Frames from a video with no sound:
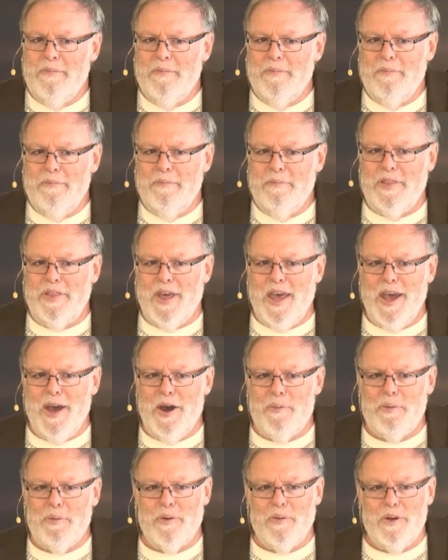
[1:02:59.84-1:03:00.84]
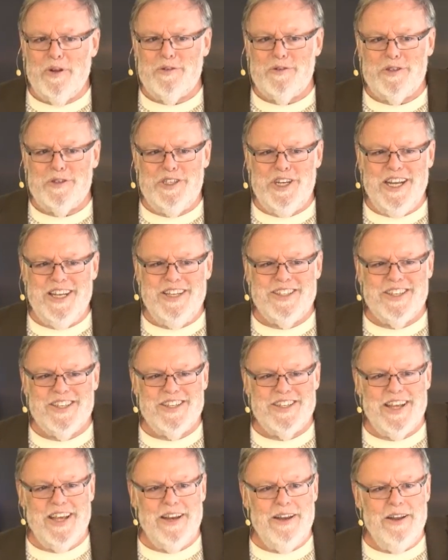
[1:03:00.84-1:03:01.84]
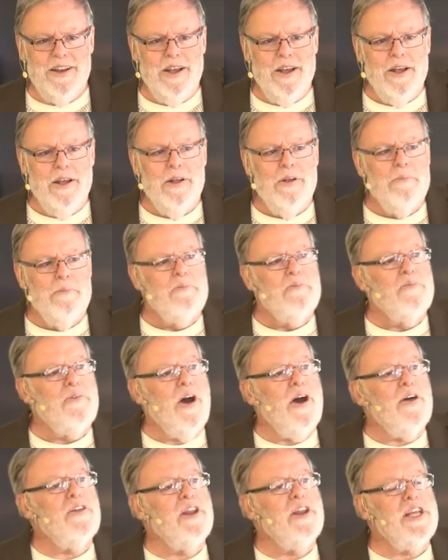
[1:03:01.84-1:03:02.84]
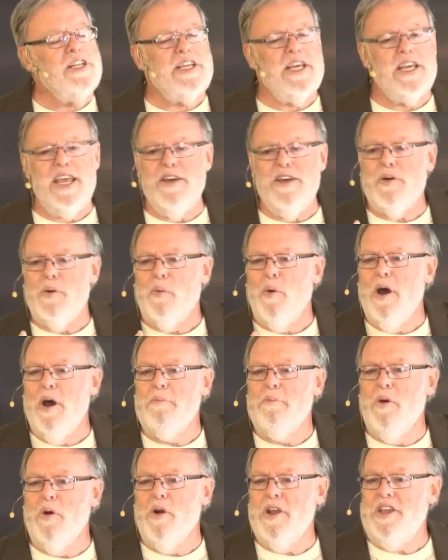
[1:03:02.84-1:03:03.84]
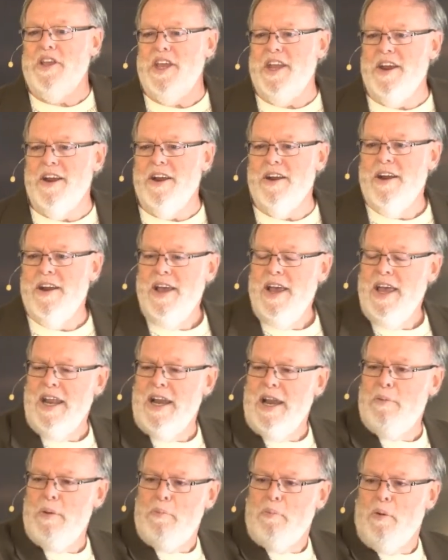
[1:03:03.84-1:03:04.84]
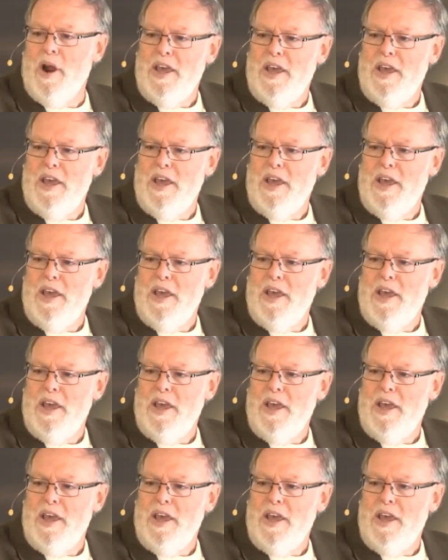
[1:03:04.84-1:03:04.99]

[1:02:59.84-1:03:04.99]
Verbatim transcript: But the helper, which was Jesus, said, Father, let's give it one more year and let me break the